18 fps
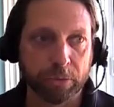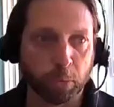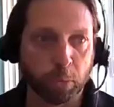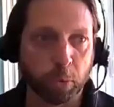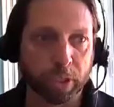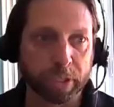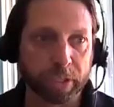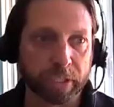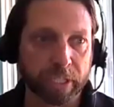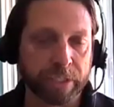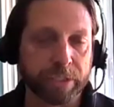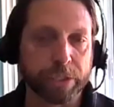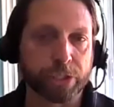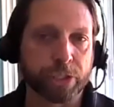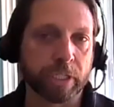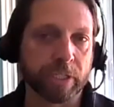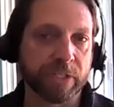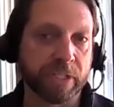what
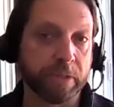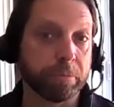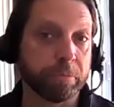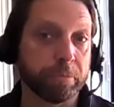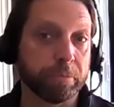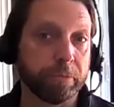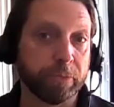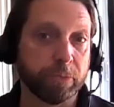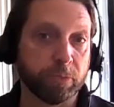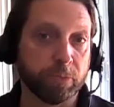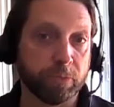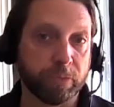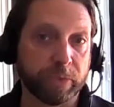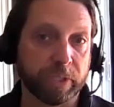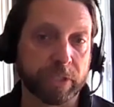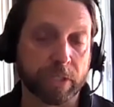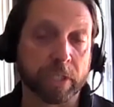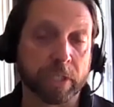conditions
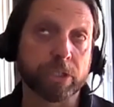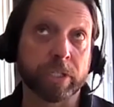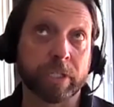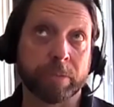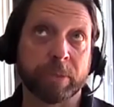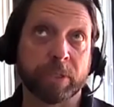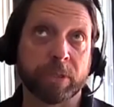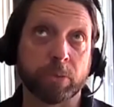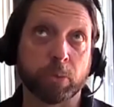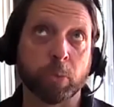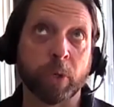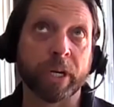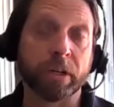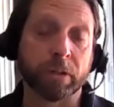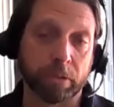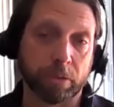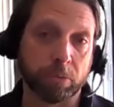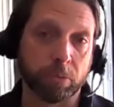it's not just about
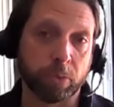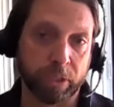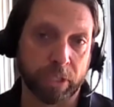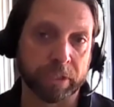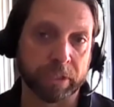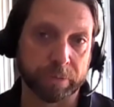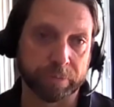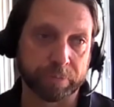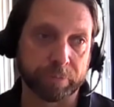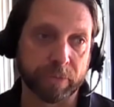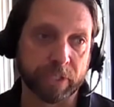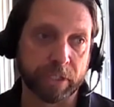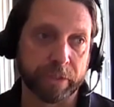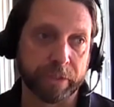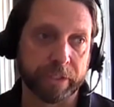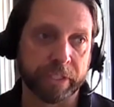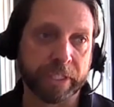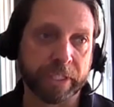
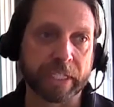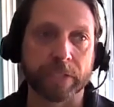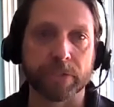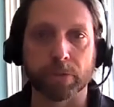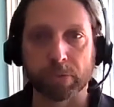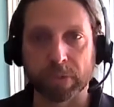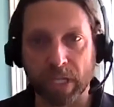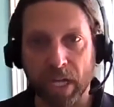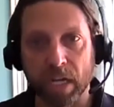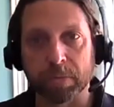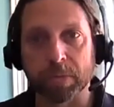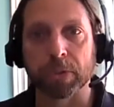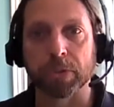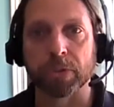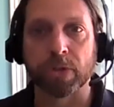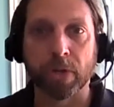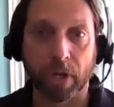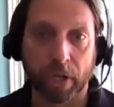that it's reliable
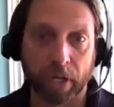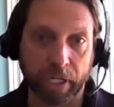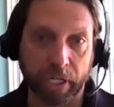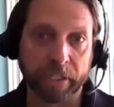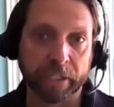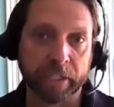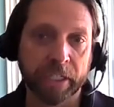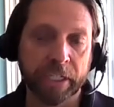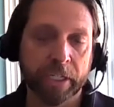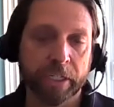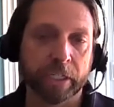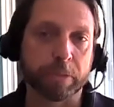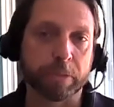or not. It's